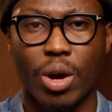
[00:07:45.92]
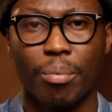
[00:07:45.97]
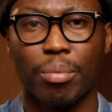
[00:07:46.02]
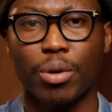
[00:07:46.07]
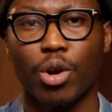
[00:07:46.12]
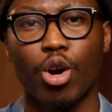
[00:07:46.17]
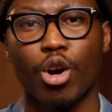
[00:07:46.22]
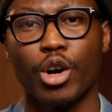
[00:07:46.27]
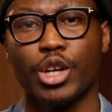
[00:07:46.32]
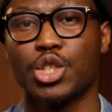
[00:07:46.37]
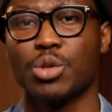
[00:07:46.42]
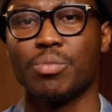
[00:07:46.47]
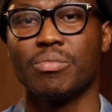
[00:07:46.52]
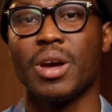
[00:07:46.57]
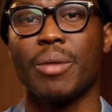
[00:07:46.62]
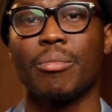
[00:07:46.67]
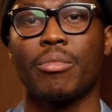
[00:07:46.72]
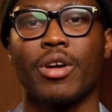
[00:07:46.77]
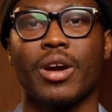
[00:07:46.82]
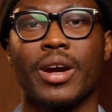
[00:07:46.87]
employ to
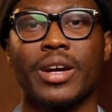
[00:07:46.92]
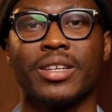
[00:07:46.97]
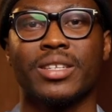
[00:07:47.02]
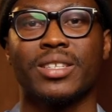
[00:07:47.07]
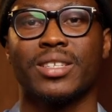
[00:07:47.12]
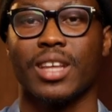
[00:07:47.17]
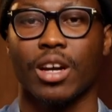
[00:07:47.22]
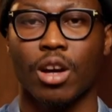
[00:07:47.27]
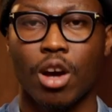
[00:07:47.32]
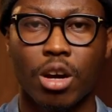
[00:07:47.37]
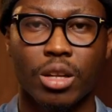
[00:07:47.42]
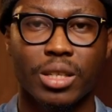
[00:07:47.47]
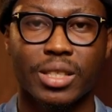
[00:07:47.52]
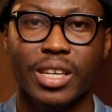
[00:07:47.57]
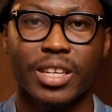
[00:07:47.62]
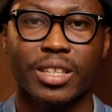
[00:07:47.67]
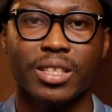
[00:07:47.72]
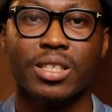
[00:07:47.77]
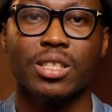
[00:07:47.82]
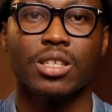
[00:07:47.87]
memorize the
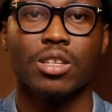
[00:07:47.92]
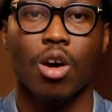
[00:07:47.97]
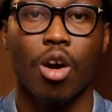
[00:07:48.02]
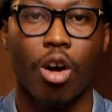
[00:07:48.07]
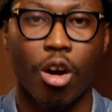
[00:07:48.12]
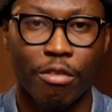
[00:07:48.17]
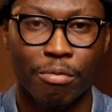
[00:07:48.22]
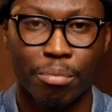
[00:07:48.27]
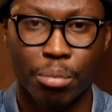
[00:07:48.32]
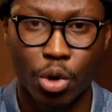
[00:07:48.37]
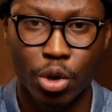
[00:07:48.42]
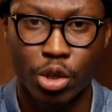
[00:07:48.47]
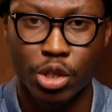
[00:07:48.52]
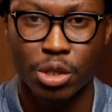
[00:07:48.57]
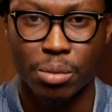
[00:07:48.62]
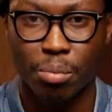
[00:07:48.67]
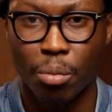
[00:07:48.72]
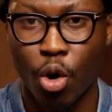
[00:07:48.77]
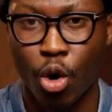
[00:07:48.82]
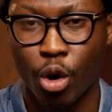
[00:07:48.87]
contents of
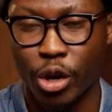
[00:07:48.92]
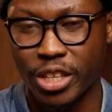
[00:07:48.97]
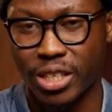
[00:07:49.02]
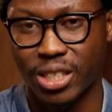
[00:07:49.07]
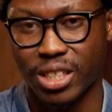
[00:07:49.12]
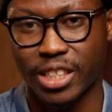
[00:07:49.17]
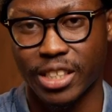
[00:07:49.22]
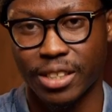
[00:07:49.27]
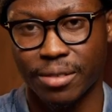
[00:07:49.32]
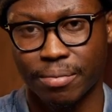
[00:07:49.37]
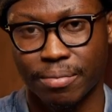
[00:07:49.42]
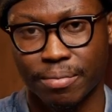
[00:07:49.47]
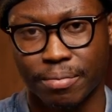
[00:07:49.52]
books more easily.